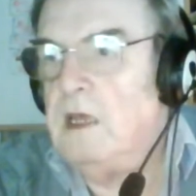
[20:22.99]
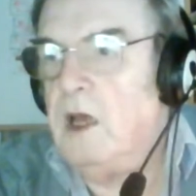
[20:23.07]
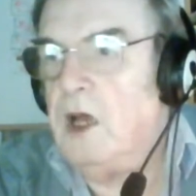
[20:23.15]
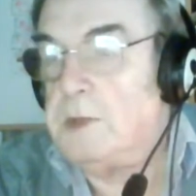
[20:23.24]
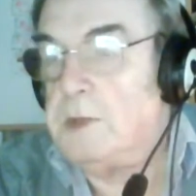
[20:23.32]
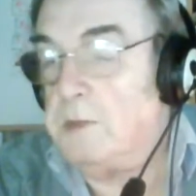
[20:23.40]

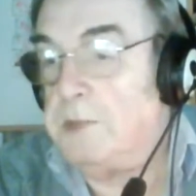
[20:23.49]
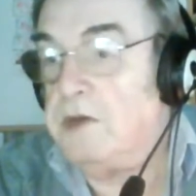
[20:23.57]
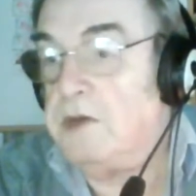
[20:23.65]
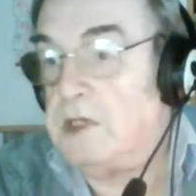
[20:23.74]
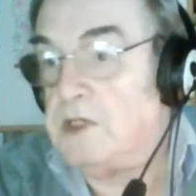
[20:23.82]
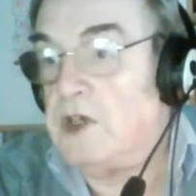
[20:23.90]
over a
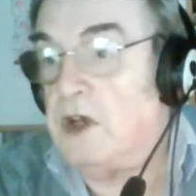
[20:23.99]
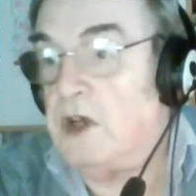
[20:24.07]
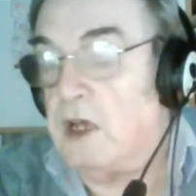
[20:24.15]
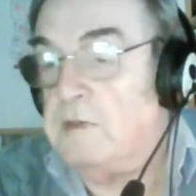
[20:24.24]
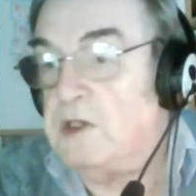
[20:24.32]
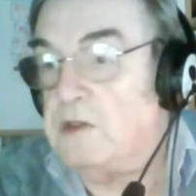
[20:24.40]
period of
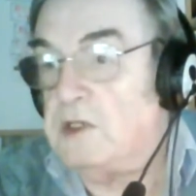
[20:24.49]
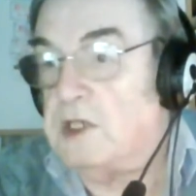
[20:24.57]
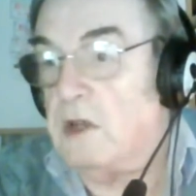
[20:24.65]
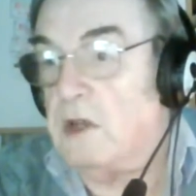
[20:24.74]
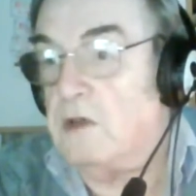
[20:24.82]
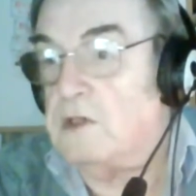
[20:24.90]
time, it's going to
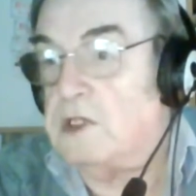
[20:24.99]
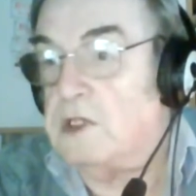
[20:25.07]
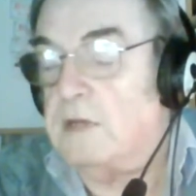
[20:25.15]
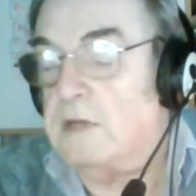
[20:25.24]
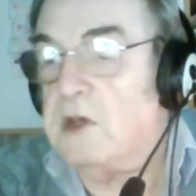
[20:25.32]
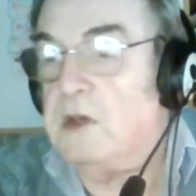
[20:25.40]
take a long
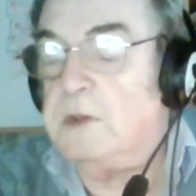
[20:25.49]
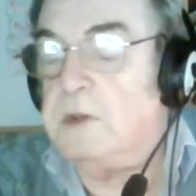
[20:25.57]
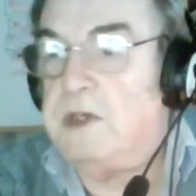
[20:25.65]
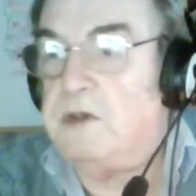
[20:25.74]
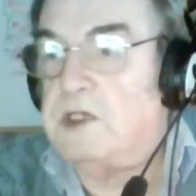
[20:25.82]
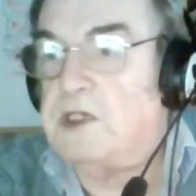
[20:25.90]
time, but over a
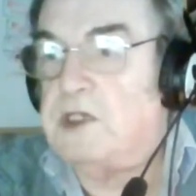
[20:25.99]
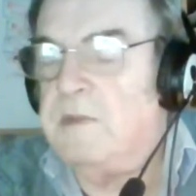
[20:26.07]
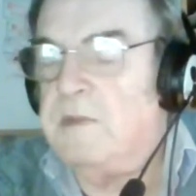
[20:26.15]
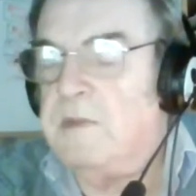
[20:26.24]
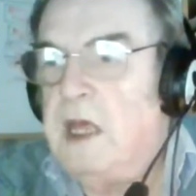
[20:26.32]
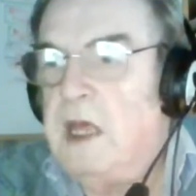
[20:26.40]
period of time,
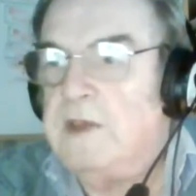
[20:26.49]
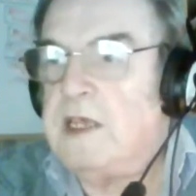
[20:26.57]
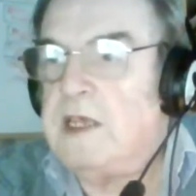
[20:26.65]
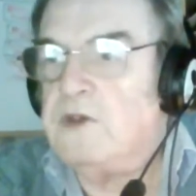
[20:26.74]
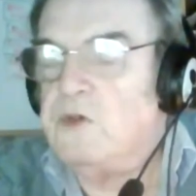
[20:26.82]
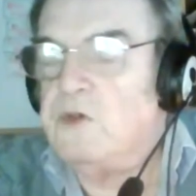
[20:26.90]
they
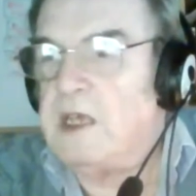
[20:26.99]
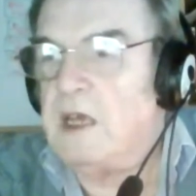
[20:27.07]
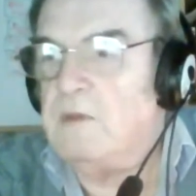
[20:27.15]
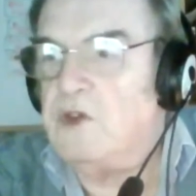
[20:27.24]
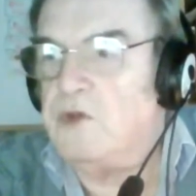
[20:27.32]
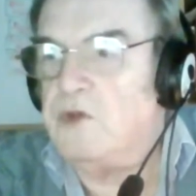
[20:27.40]
can all
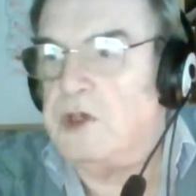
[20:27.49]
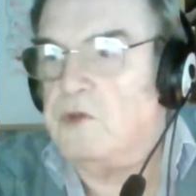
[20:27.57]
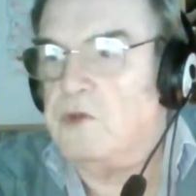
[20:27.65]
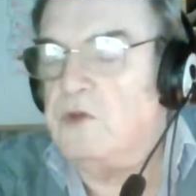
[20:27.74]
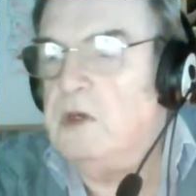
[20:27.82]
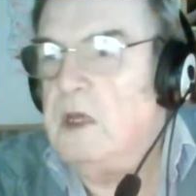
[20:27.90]
become
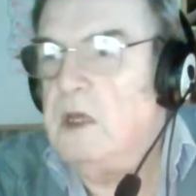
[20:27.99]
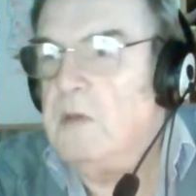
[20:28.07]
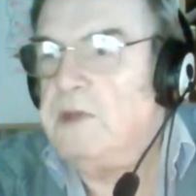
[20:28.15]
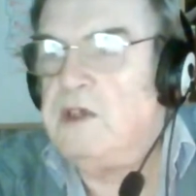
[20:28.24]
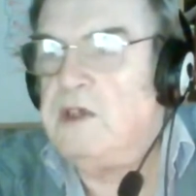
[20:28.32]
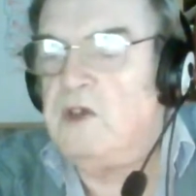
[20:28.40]
loyal,
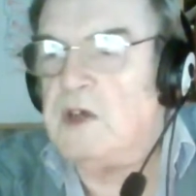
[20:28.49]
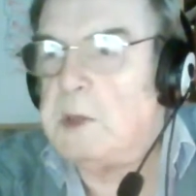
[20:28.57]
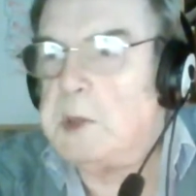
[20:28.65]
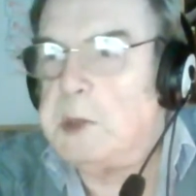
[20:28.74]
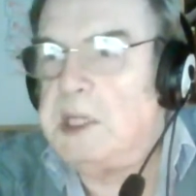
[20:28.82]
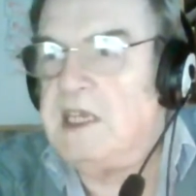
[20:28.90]
but you're not
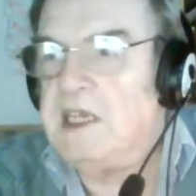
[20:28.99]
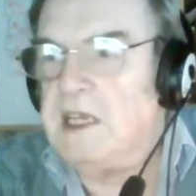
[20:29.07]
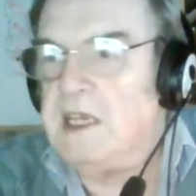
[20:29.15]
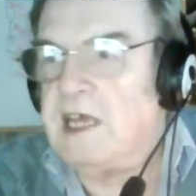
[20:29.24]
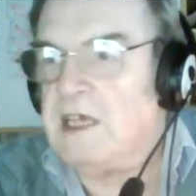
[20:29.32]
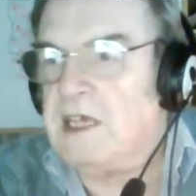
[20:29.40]
feeding
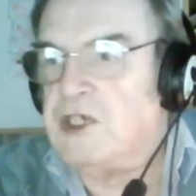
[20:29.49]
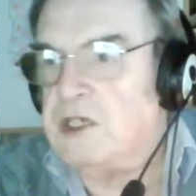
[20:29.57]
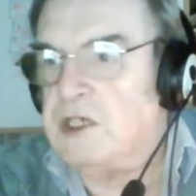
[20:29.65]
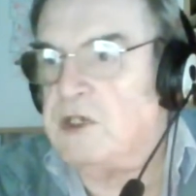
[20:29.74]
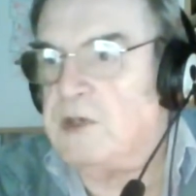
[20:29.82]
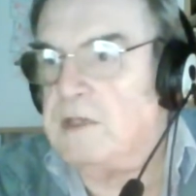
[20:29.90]
cash
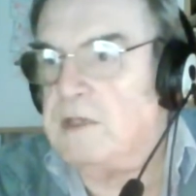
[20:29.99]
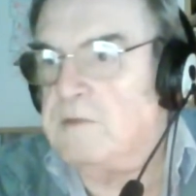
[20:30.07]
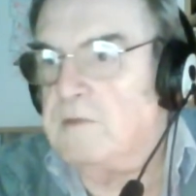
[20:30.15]
into it.